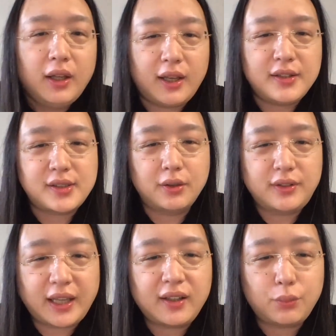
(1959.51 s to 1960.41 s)
And so
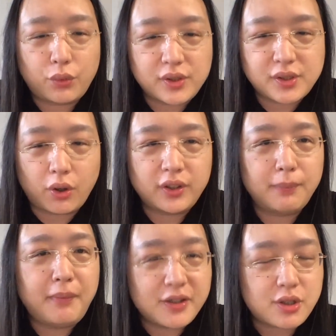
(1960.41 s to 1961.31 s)
that was all the
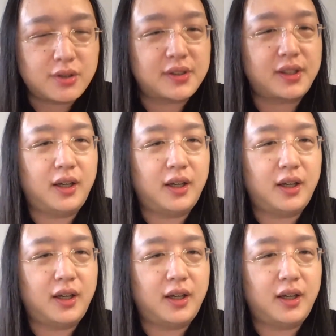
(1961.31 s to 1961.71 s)
measures